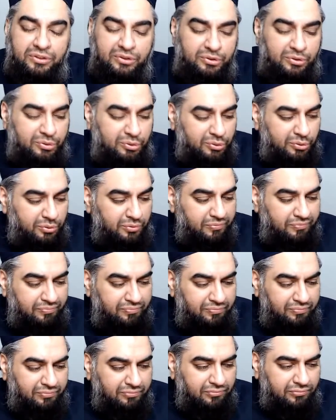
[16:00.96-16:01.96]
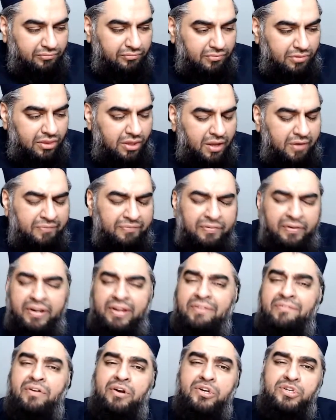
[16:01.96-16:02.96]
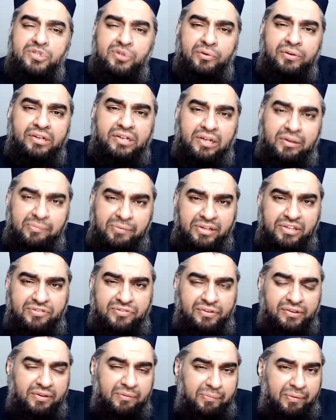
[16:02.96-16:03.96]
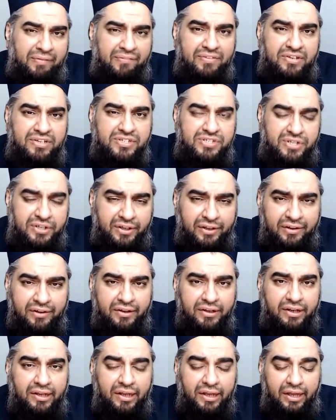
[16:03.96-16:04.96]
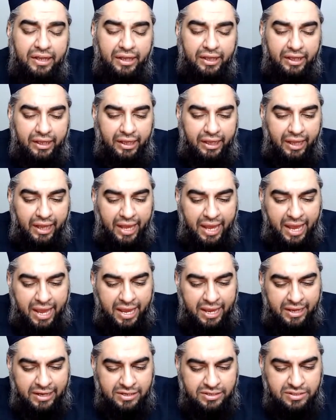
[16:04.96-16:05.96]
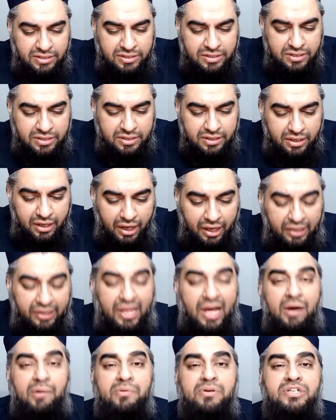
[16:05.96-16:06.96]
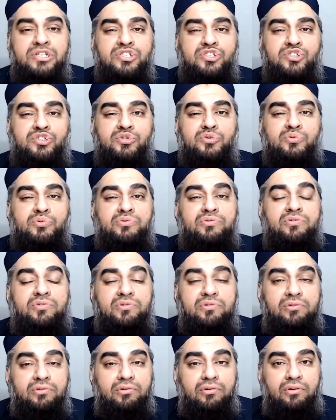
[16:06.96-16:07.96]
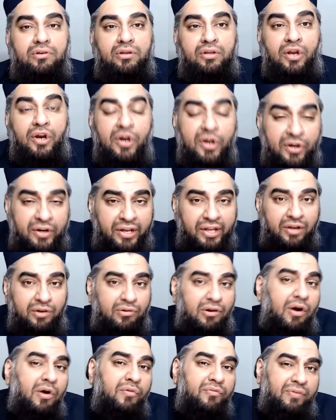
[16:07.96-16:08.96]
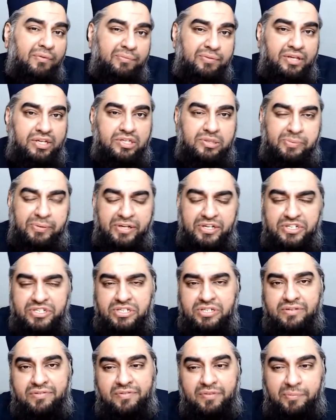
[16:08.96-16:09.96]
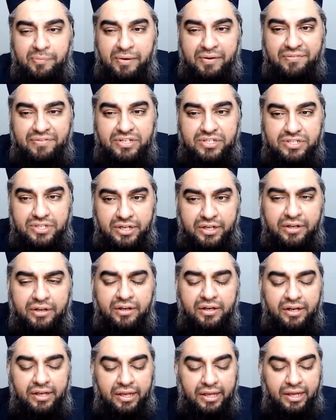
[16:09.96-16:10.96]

to forgive our shortcomings for the previous year and allow us to learn and grow from the experiences of the previous year.